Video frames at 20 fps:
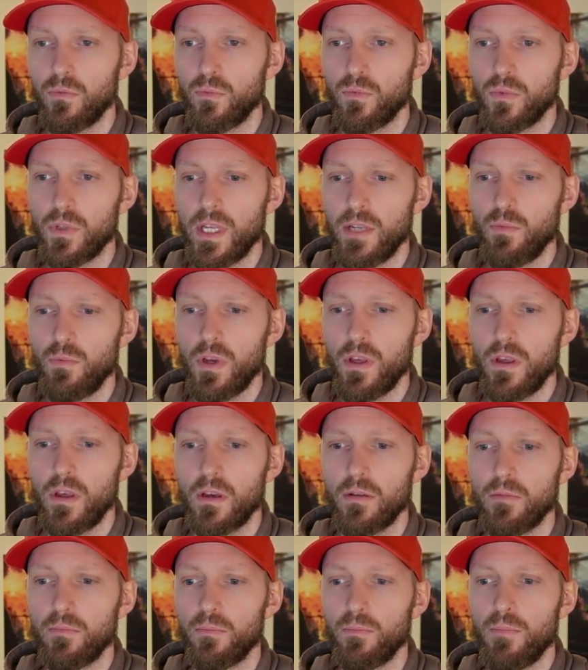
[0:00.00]
then we
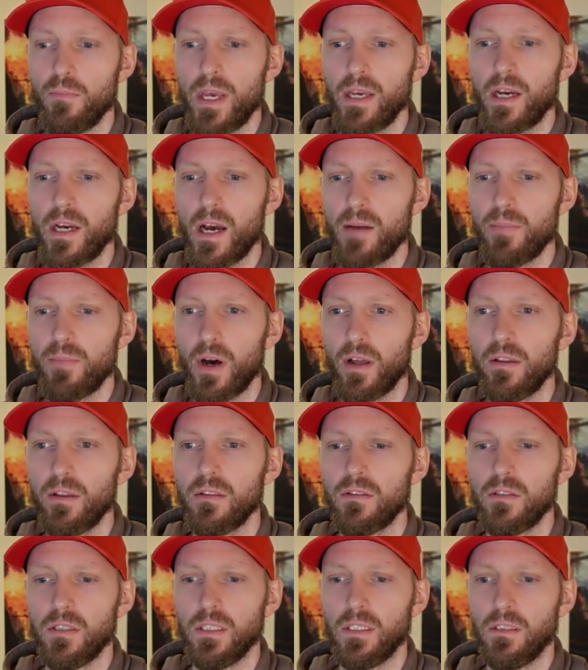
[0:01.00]
make
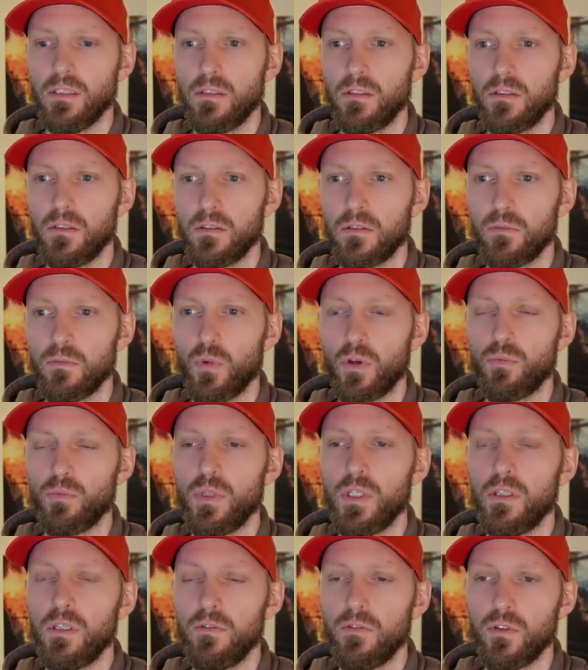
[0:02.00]
hypotheses. What
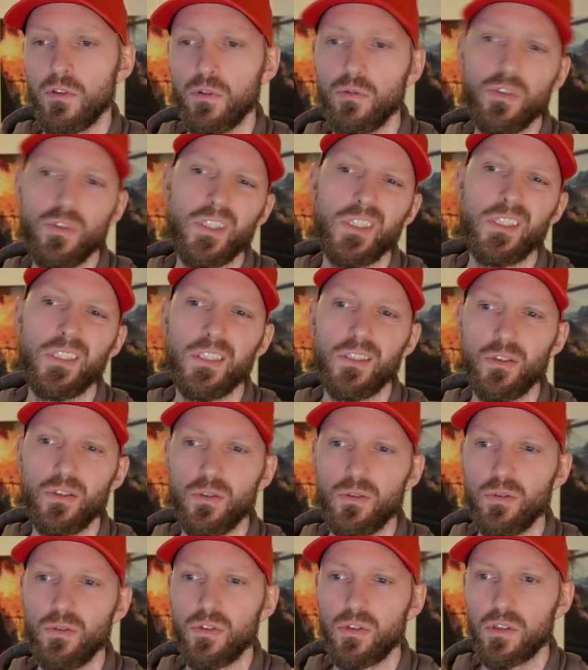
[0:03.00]
we usually
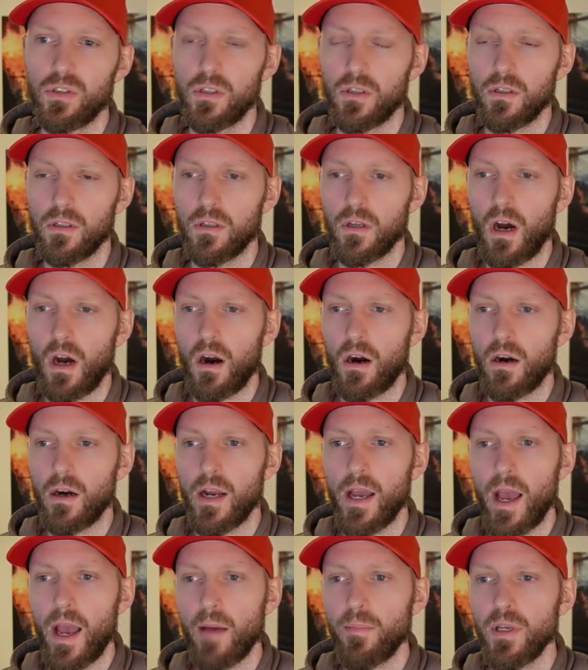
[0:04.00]
use are
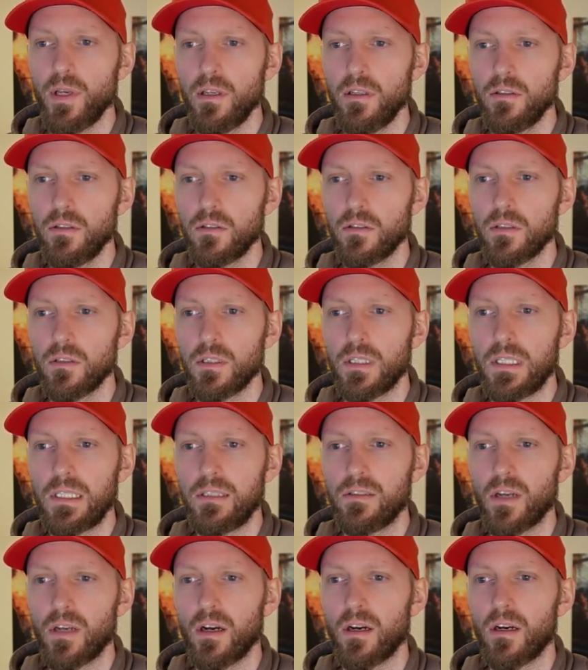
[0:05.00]
APIs.
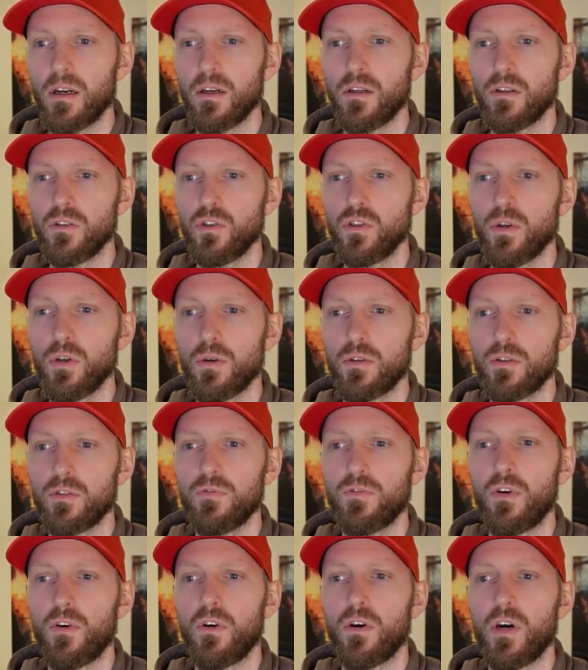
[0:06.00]
These are short
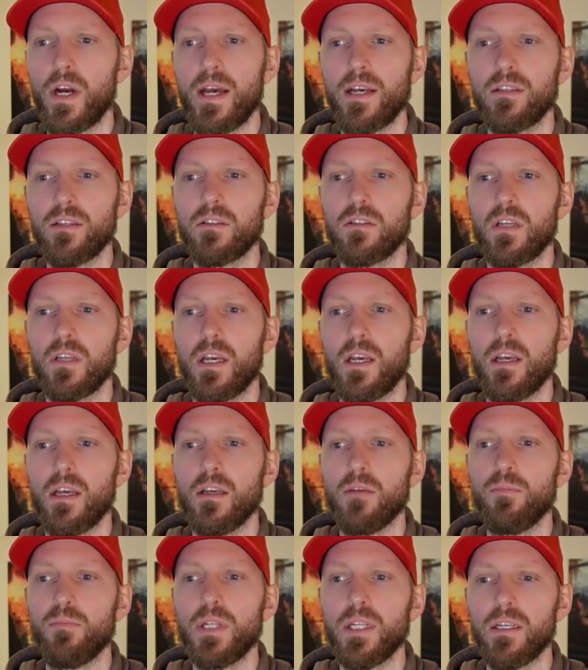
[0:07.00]
for as
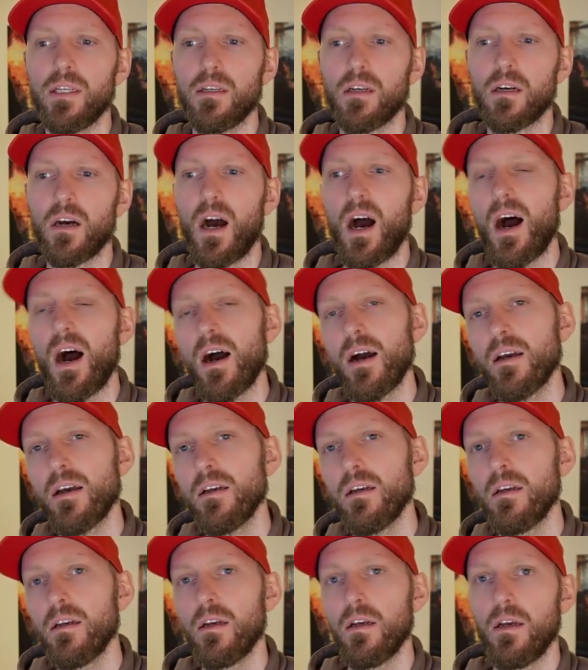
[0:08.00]
a player
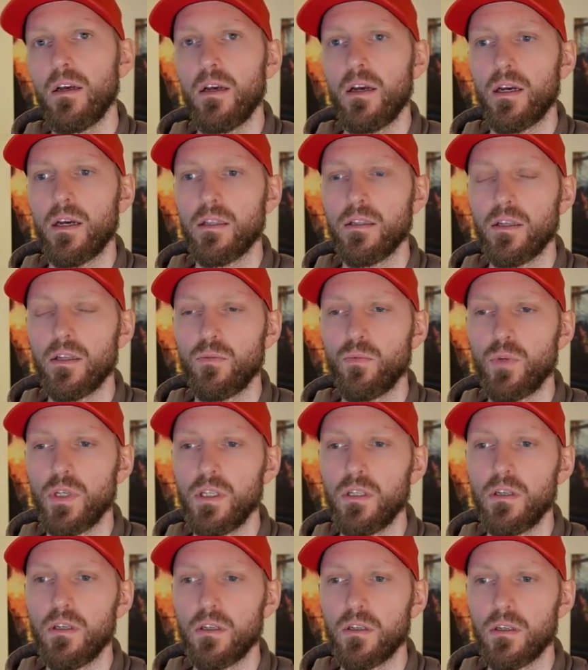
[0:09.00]
I, and then
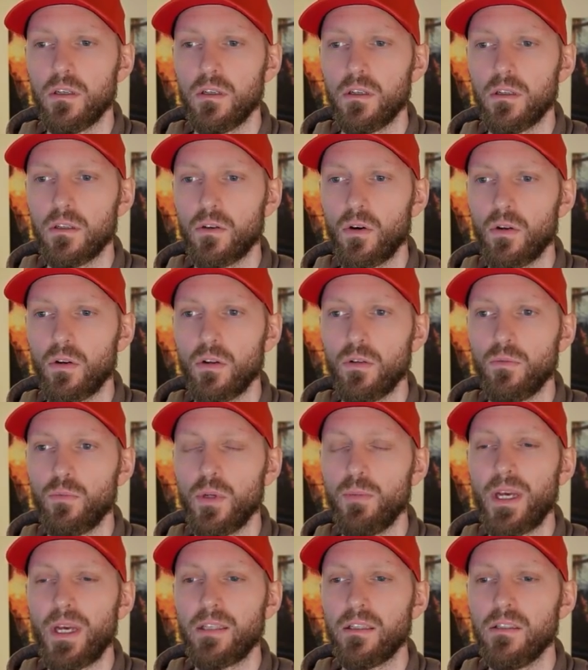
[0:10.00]
we
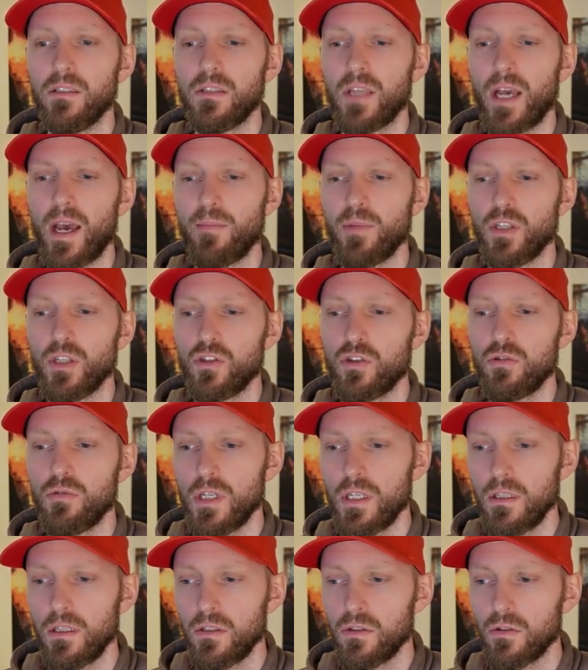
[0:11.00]
make these API
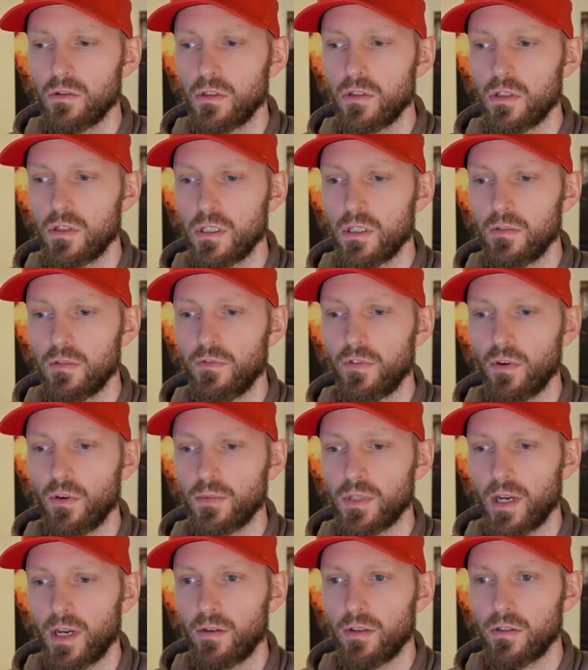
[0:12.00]
trees. You can see it
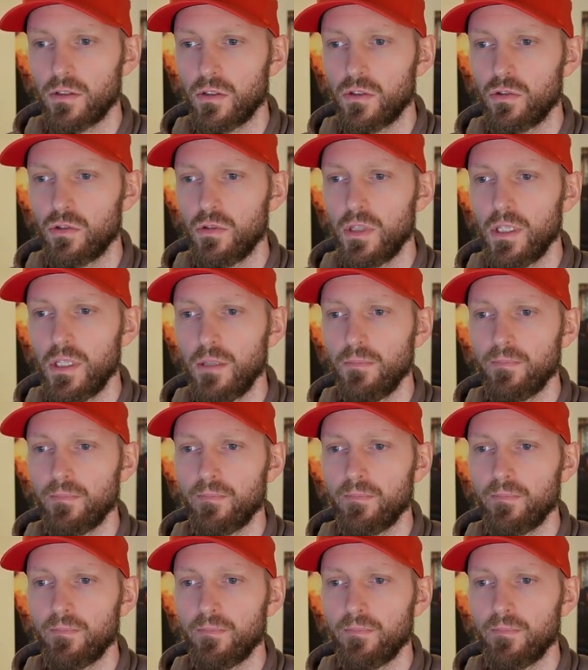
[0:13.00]
forms out as a tree.